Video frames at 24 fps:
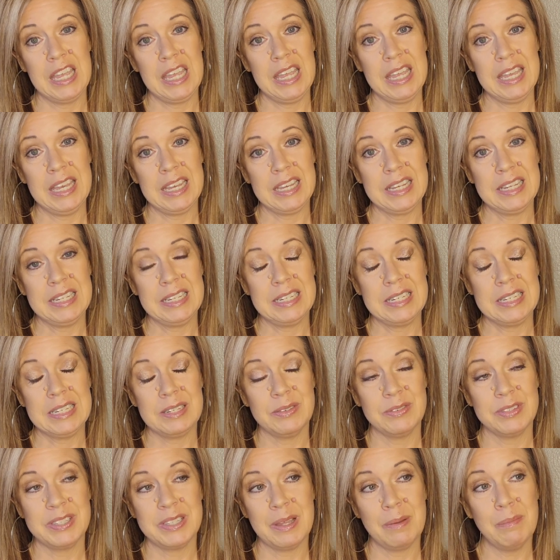and
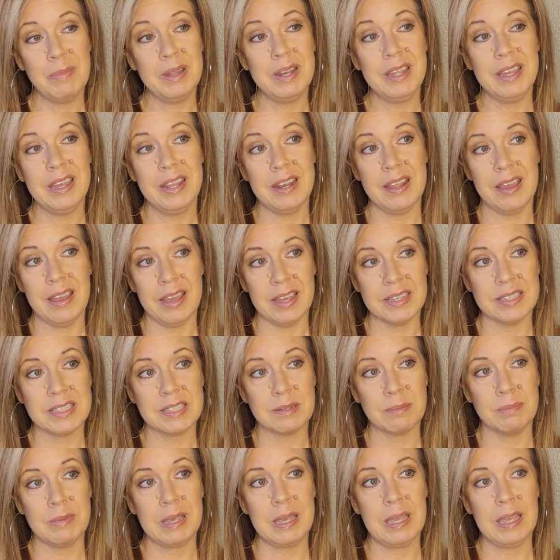somebody had
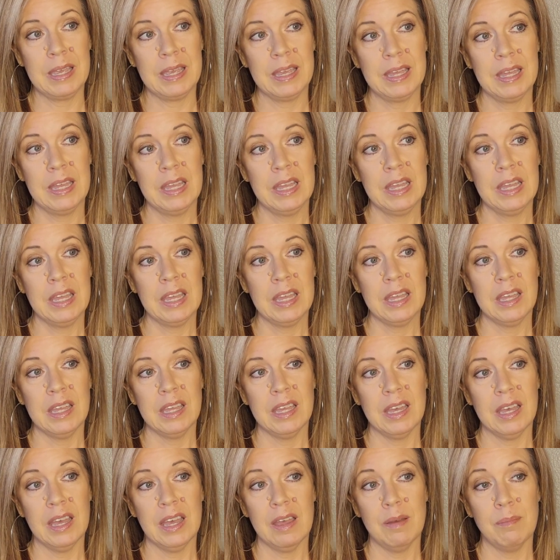asked me,
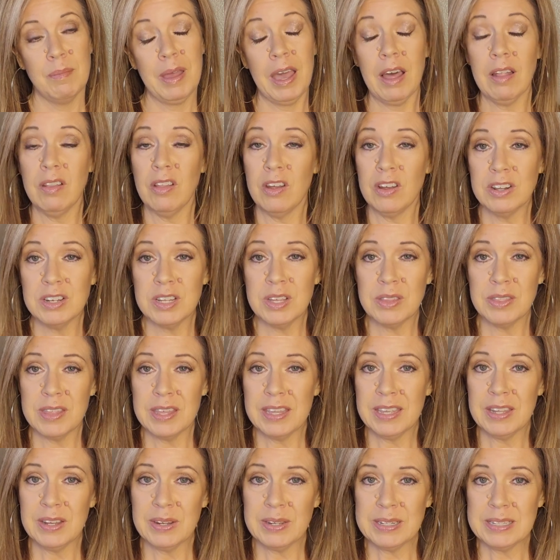how long do you
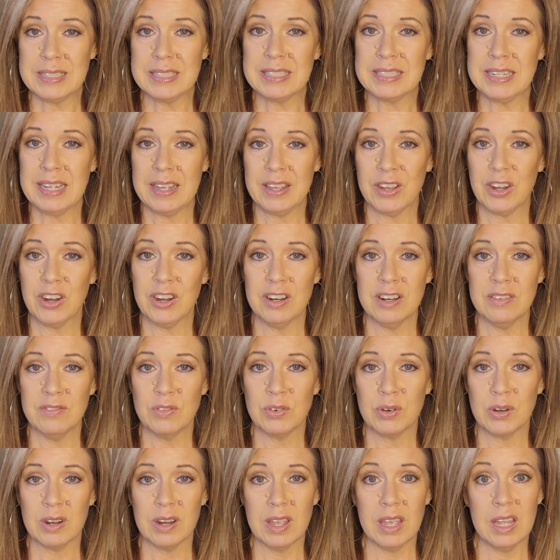think you're going to stay
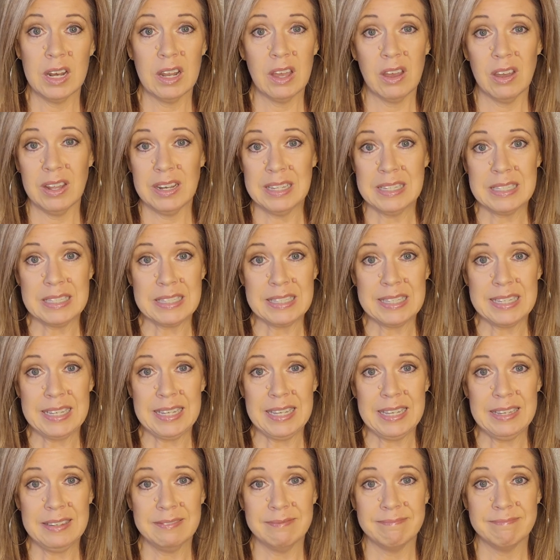carnivore? And
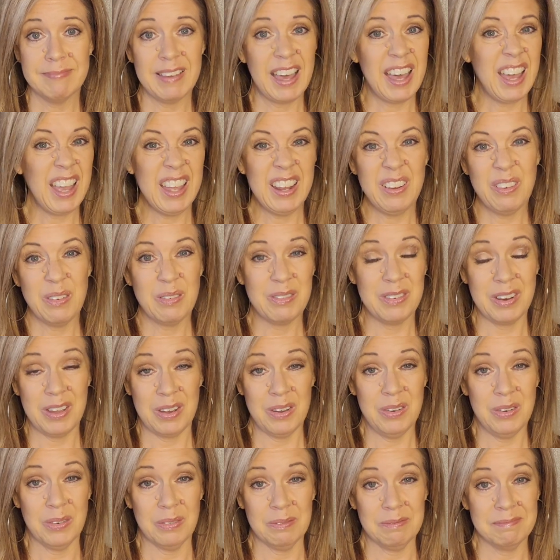honestly, I don't
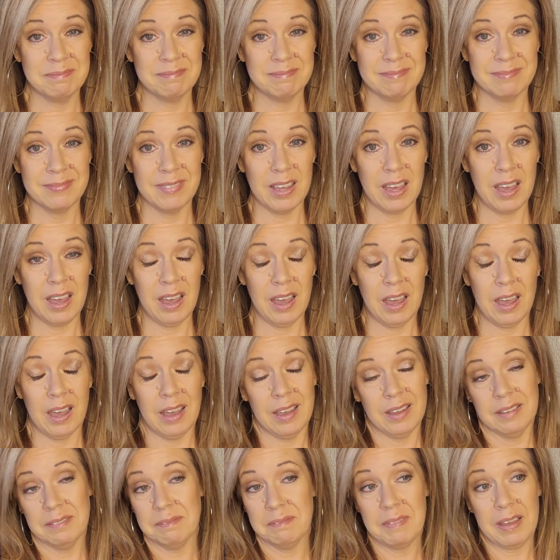know.
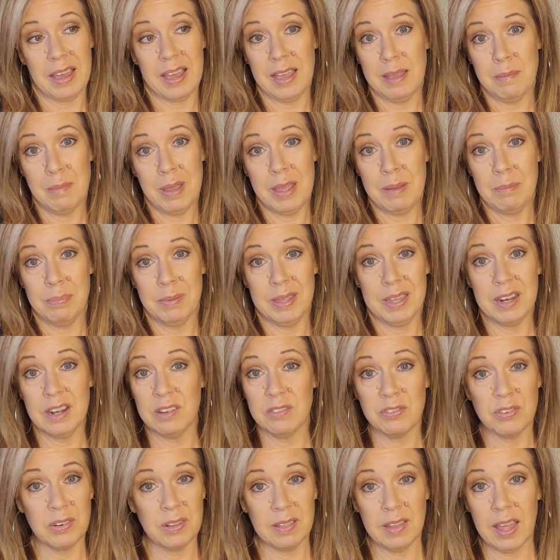I might be in
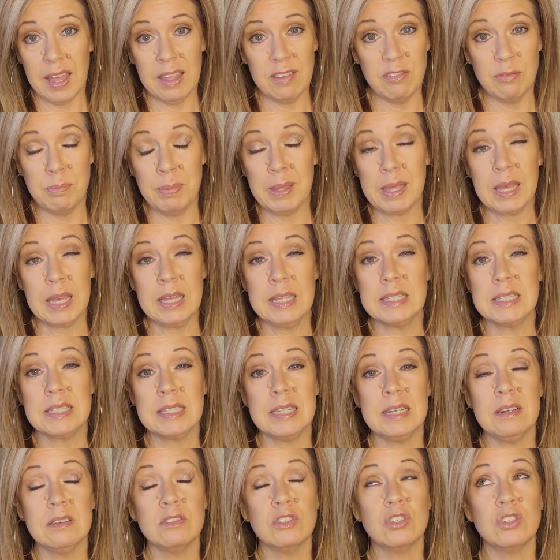it for life because
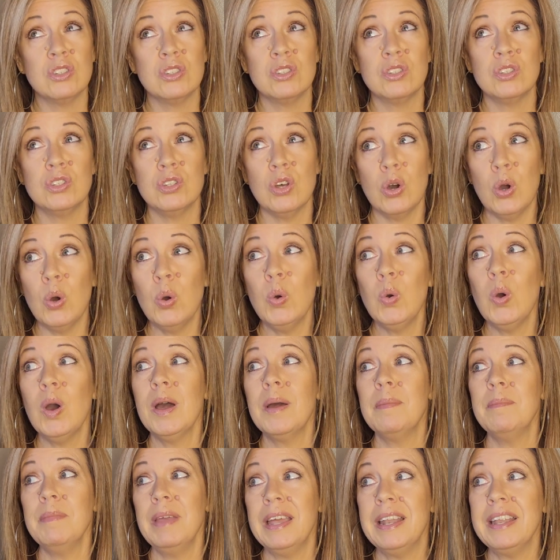there's so
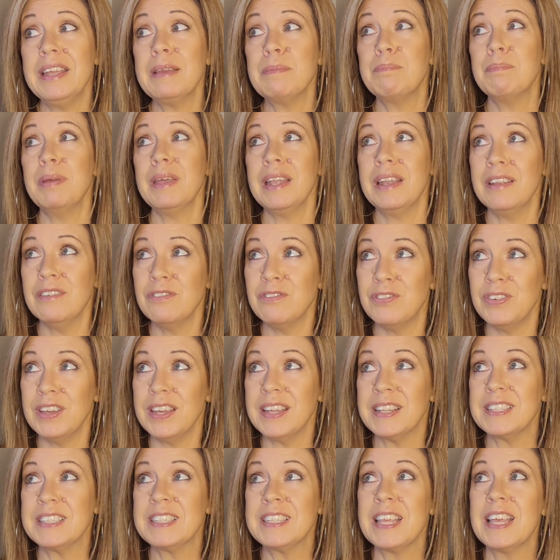many
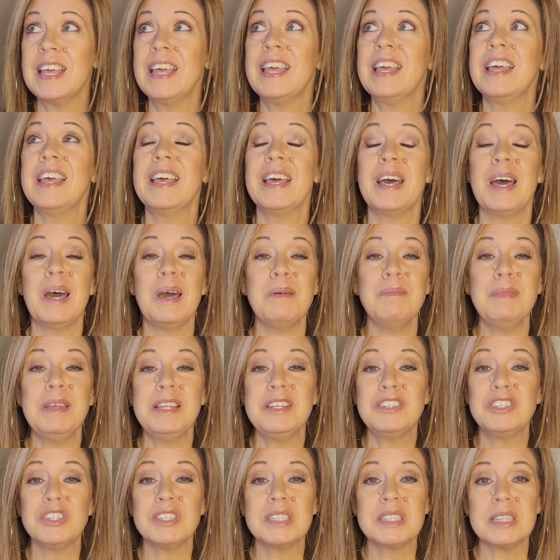benefits. I
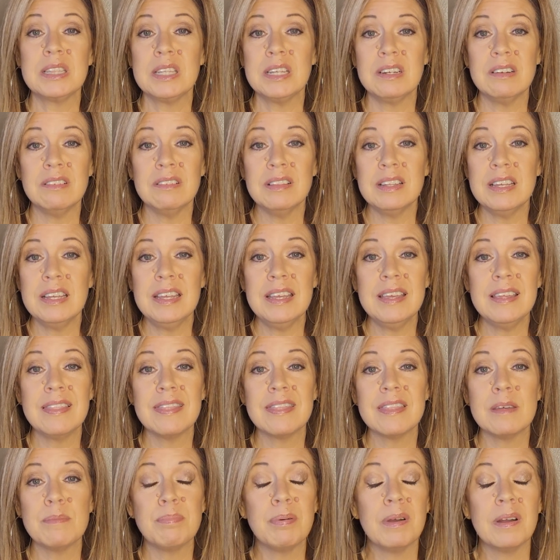mean, just literally
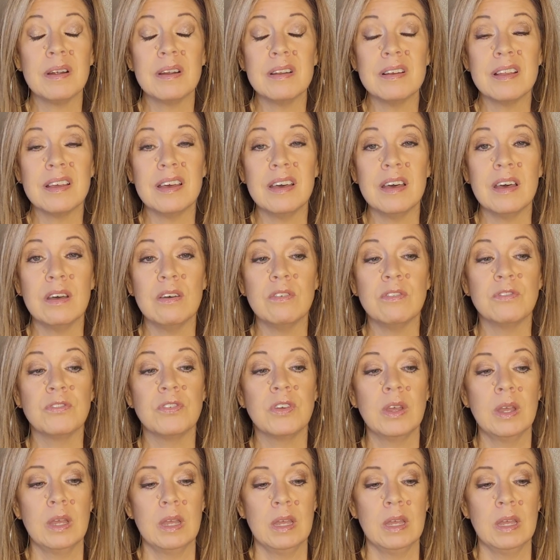the part of